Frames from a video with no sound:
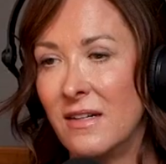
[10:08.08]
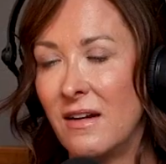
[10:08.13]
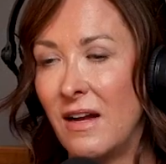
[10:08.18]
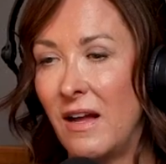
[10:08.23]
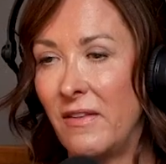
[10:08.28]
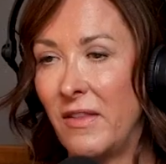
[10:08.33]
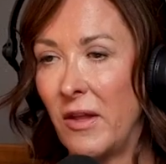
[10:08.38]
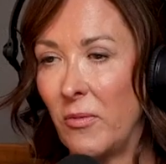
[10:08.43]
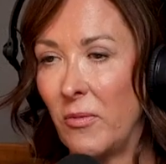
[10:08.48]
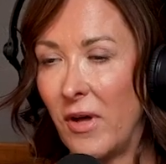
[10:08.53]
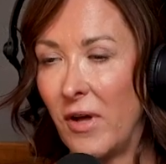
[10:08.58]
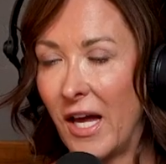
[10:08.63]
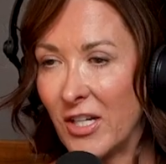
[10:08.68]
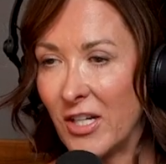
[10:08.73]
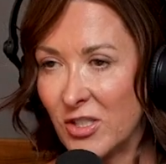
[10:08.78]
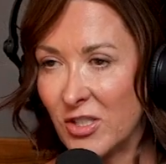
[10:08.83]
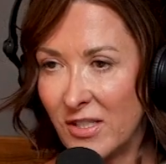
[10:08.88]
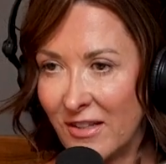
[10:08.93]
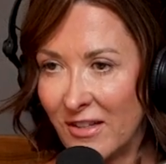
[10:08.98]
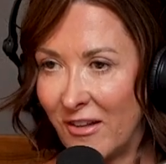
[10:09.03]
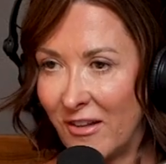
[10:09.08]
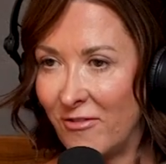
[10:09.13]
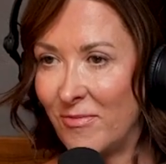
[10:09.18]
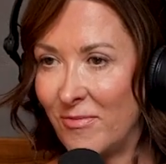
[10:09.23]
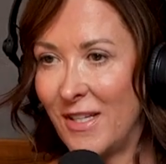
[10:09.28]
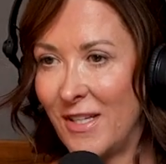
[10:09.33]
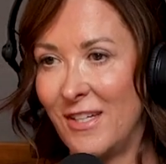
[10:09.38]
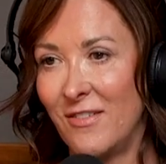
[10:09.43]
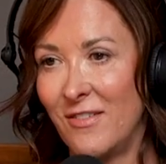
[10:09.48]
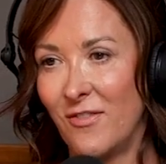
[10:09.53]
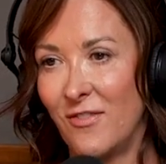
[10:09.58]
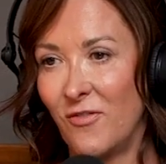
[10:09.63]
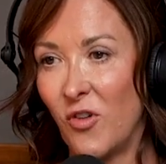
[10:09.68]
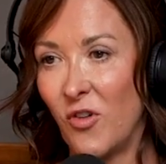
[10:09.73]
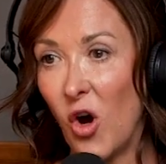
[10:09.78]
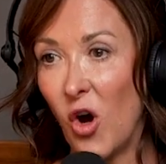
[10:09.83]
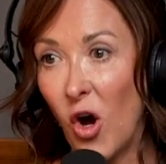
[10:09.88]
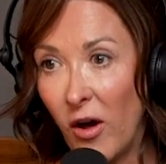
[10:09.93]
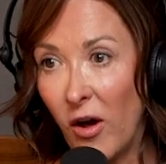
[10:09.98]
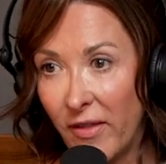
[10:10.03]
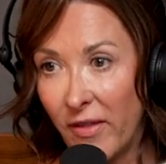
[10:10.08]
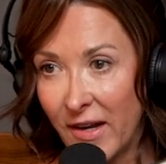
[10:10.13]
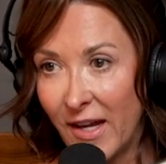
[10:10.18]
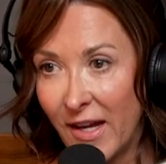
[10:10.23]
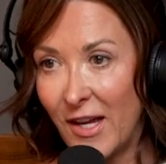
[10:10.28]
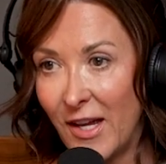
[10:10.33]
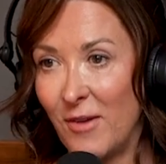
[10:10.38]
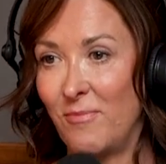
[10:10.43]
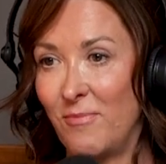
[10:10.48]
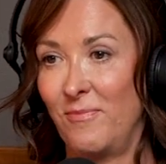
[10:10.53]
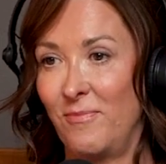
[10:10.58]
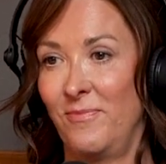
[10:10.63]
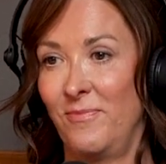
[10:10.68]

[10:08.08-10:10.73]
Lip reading: and they will actually love me for all that I am.